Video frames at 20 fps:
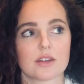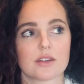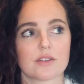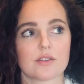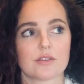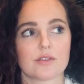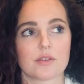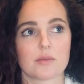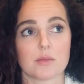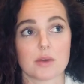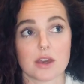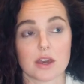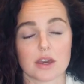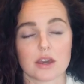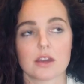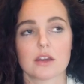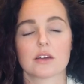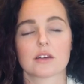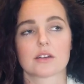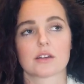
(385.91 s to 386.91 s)
for
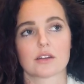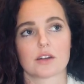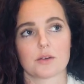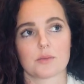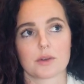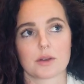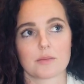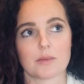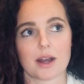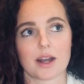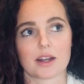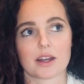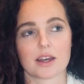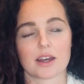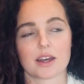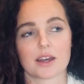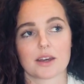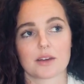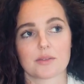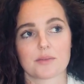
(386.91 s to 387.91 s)
me, coming back
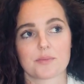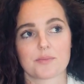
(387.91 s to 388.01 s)
here,